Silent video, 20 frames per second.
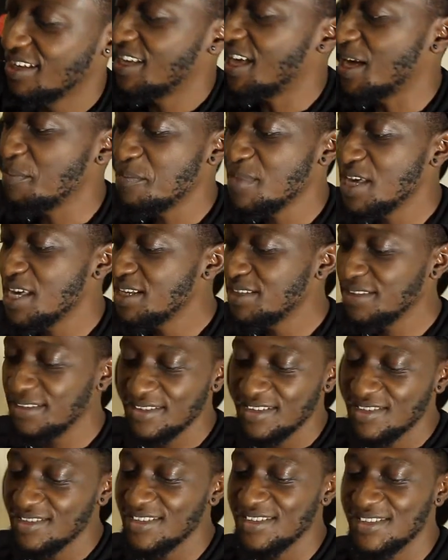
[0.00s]
I mean,
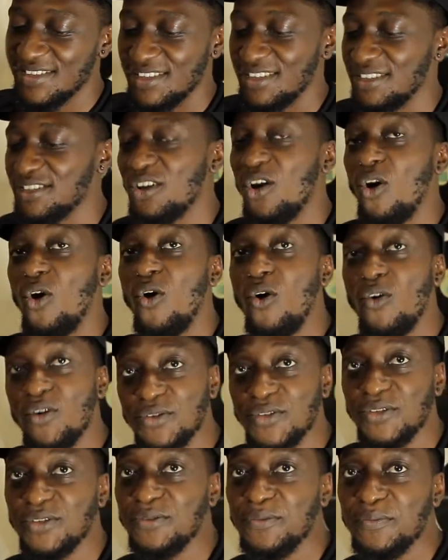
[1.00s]
this is an
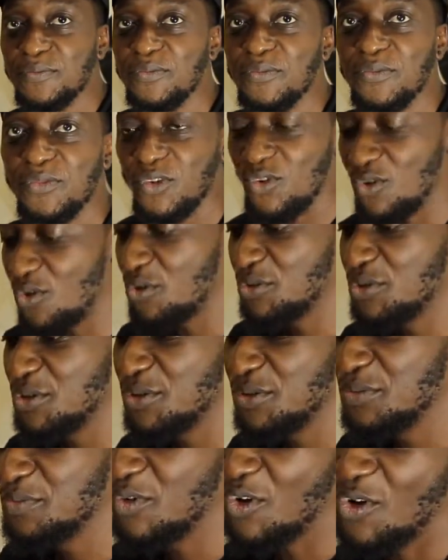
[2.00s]
awesome,
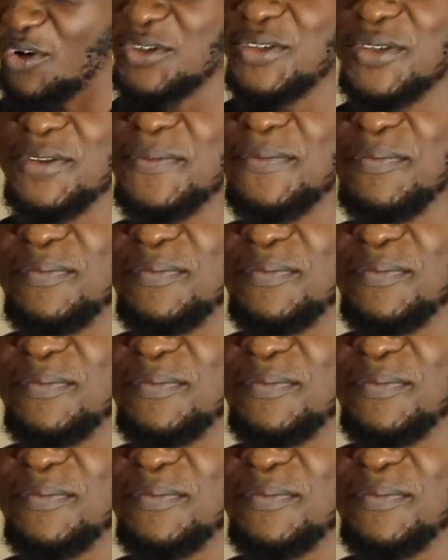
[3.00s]
awesome, awesome